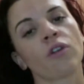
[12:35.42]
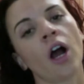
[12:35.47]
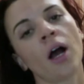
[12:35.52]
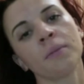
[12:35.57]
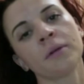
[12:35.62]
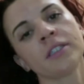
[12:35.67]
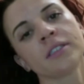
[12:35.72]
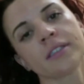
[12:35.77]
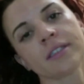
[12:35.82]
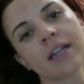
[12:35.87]

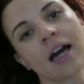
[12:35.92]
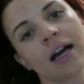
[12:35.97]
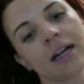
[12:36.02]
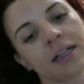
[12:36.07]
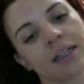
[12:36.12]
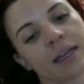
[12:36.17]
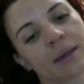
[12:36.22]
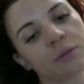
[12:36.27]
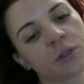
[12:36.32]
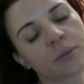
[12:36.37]
ramen does not
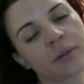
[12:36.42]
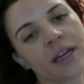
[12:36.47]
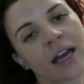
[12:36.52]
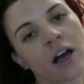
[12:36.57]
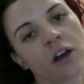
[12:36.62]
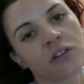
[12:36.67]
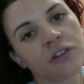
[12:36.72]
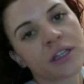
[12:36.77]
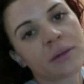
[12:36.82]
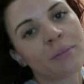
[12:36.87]
claim to be
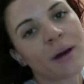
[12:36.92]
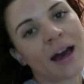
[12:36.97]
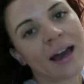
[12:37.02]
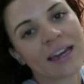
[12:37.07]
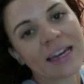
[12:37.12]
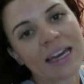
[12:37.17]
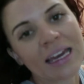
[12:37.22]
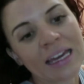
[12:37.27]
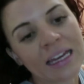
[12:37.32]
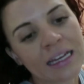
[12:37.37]
healthy
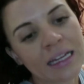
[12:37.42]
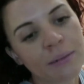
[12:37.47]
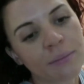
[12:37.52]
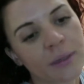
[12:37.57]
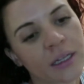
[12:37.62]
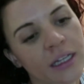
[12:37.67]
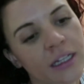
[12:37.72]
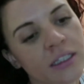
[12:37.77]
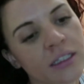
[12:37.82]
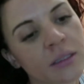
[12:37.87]
by any
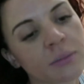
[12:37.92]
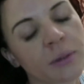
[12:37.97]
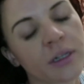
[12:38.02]
means,